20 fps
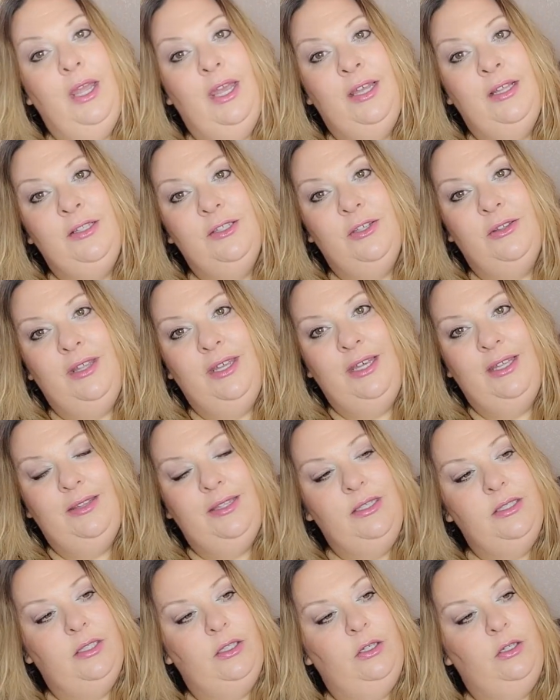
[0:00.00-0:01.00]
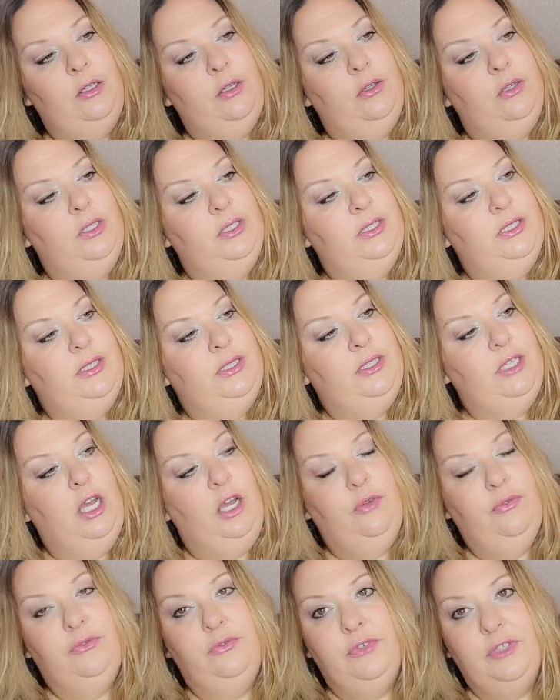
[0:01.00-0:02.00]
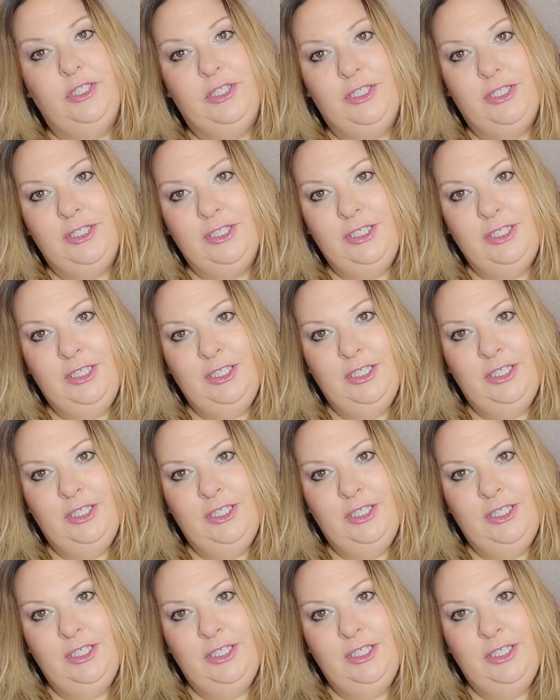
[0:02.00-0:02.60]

And so they have these little stuffed